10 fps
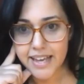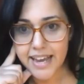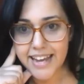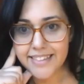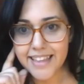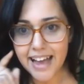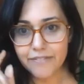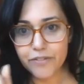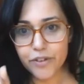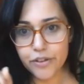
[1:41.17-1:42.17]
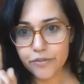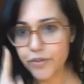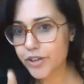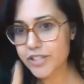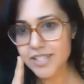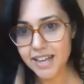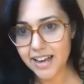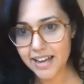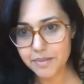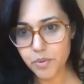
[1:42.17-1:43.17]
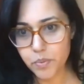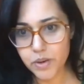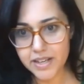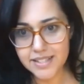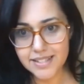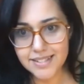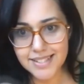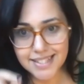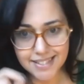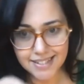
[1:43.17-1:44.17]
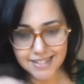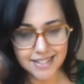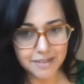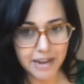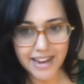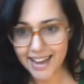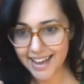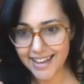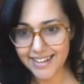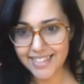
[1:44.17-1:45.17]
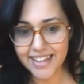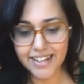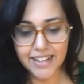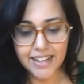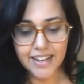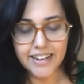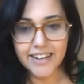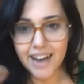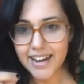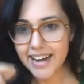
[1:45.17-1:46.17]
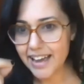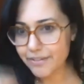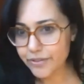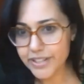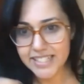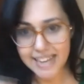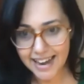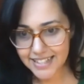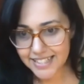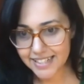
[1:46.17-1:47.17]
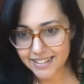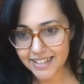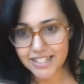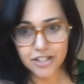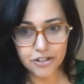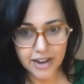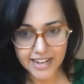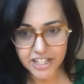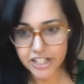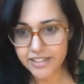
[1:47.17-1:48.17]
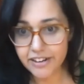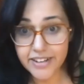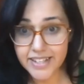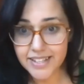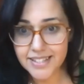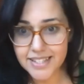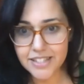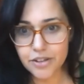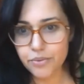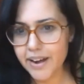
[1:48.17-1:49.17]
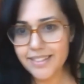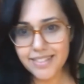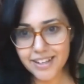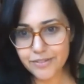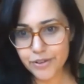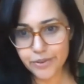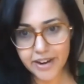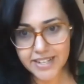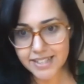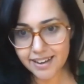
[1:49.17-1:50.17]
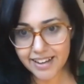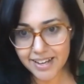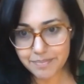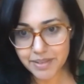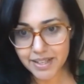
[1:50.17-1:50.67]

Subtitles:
And that for the first time was dissonance in my head, that not every tactic and strategy there is the right thing for the right time.